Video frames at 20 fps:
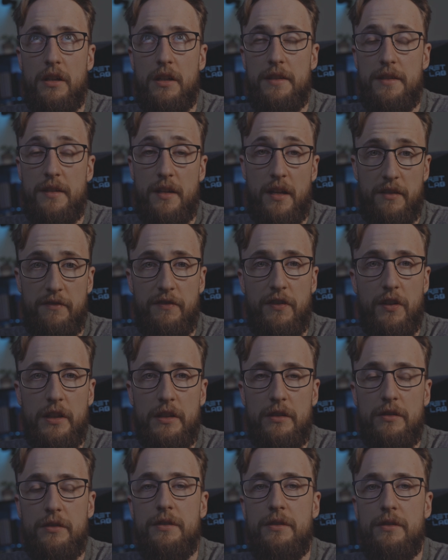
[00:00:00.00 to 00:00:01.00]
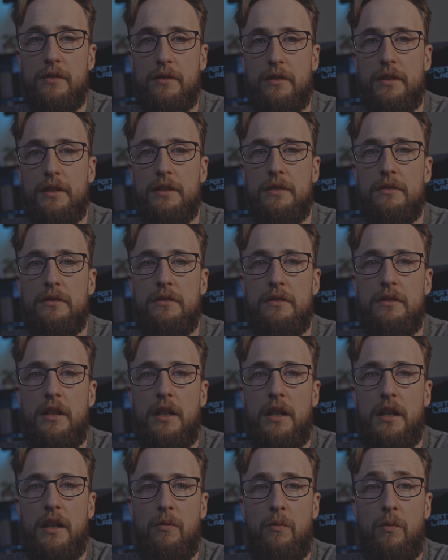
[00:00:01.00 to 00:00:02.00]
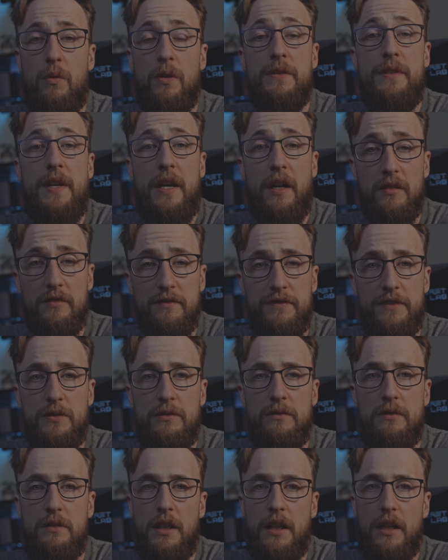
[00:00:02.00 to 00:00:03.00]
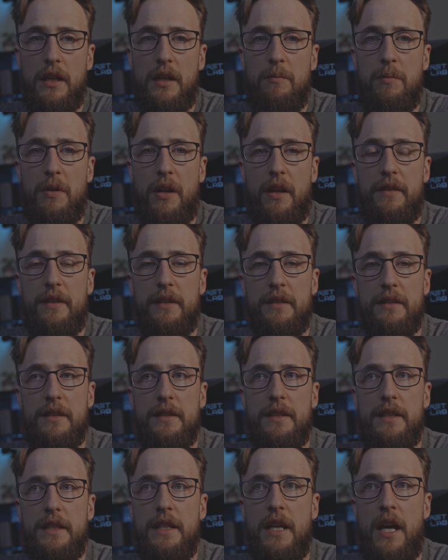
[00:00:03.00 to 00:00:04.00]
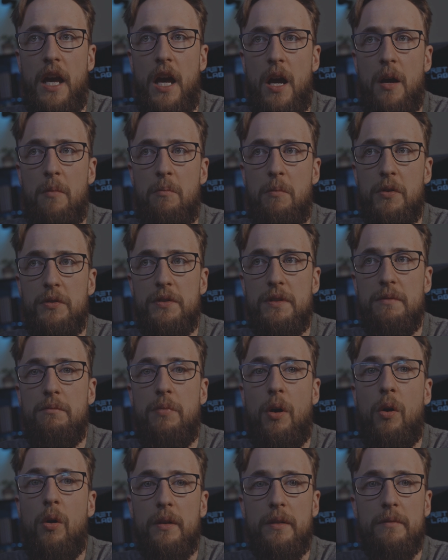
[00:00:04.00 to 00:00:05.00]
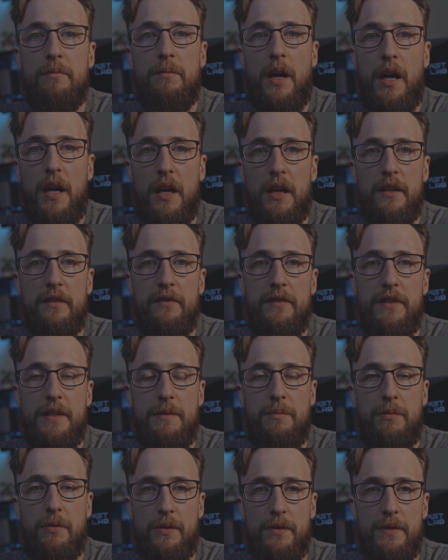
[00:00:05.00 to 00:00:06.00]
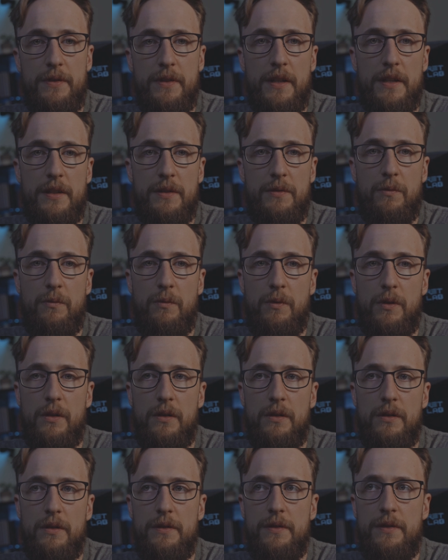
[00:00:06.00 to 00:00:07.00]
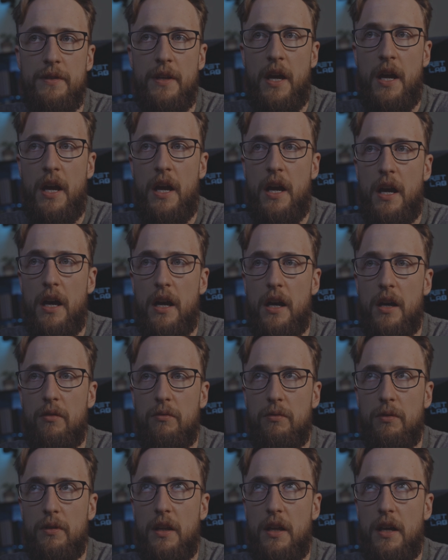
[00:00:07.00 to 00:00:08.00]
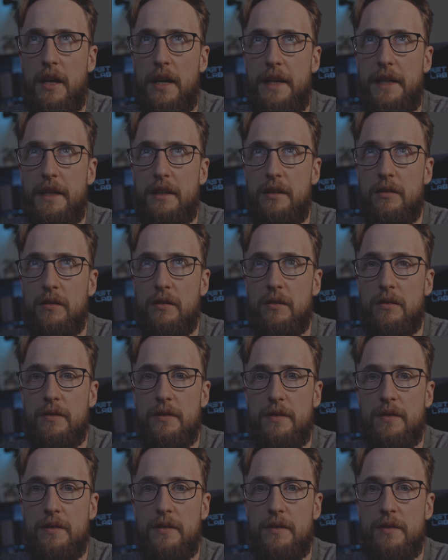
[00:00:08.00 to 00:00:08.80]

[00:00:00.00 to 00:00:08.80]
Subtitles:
is another polygon tutorial, was helpful, but I think that the most important part of this process was relying on